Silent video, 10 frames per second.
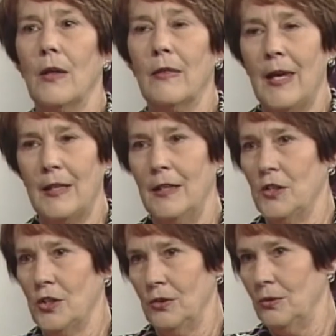They need
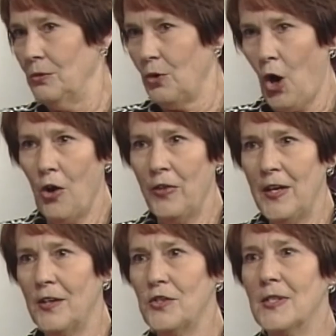to call
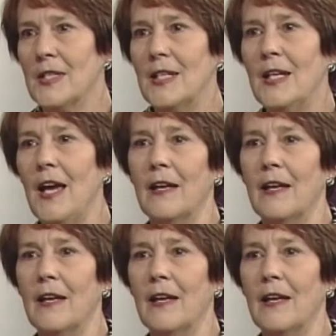the agency,